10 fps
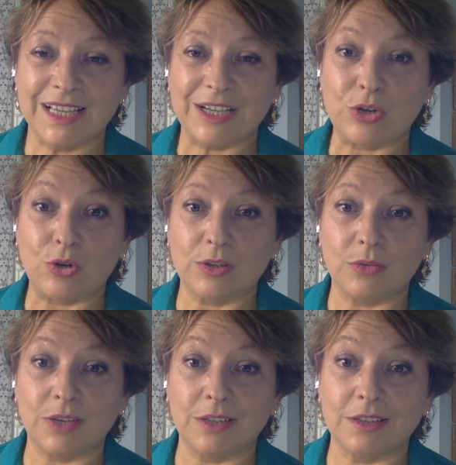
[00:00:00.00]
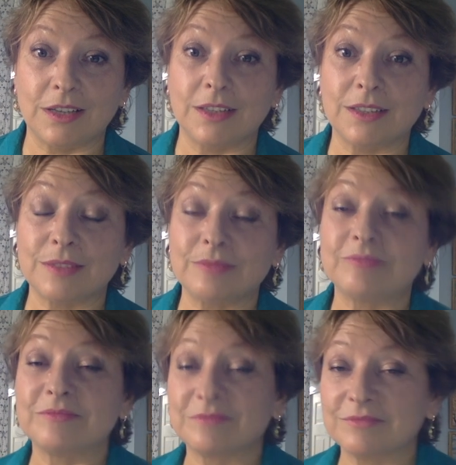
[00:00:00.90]
call the white light.
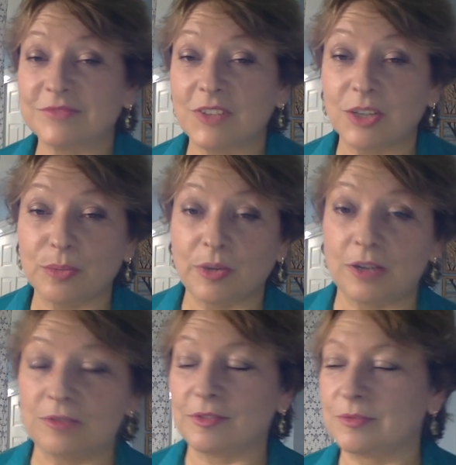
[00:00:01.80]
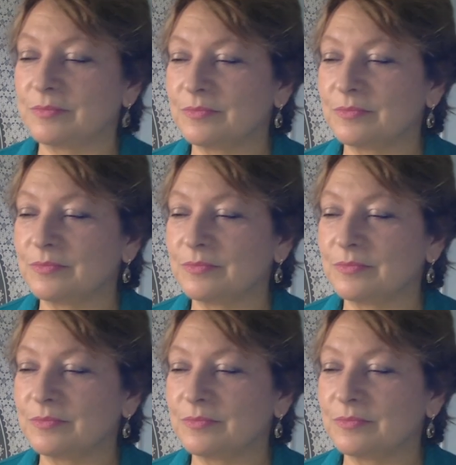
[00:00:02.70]
Very powerful.